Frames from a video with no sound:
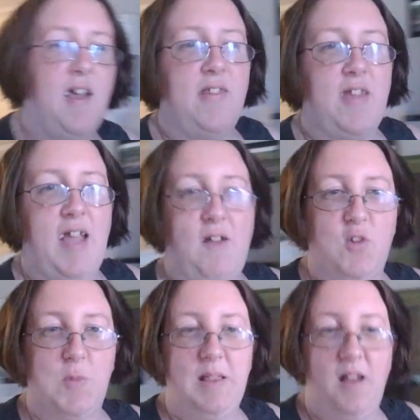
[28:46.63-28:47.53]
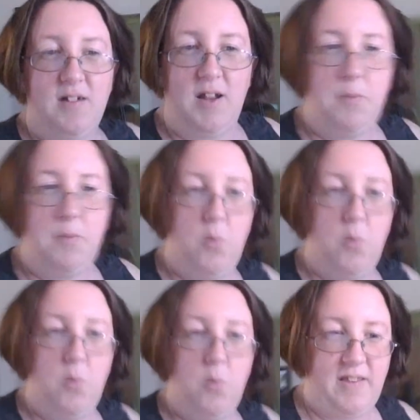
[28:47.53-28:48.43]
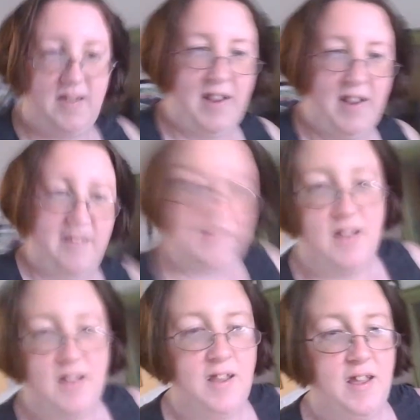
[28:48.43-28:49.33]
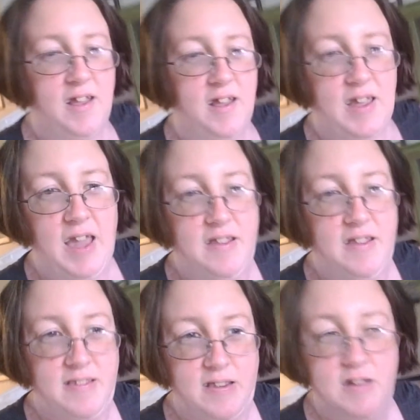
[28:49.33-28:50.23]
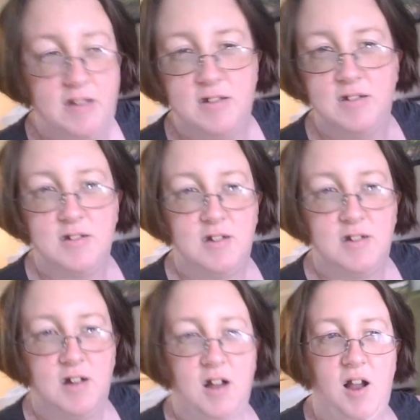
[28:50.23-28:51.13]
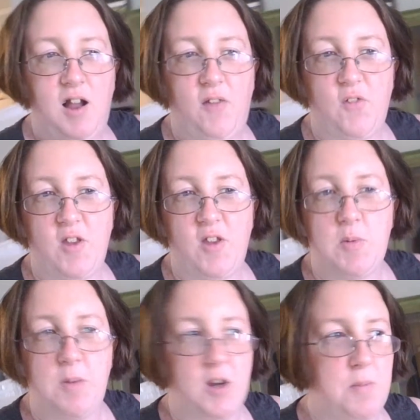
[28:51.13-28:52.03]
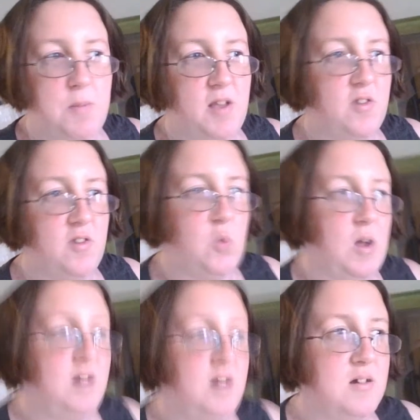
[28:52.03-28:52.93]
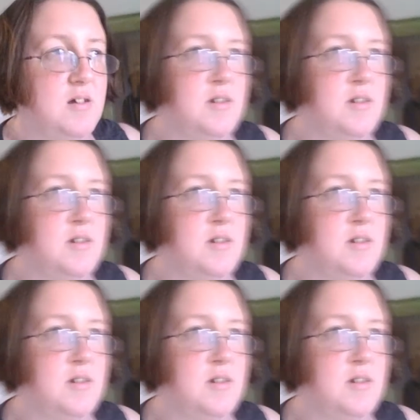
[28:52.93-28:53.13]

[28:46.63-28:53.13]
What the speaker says: They have to be locked up. We got this nice case off the Facebook Marketplace as well.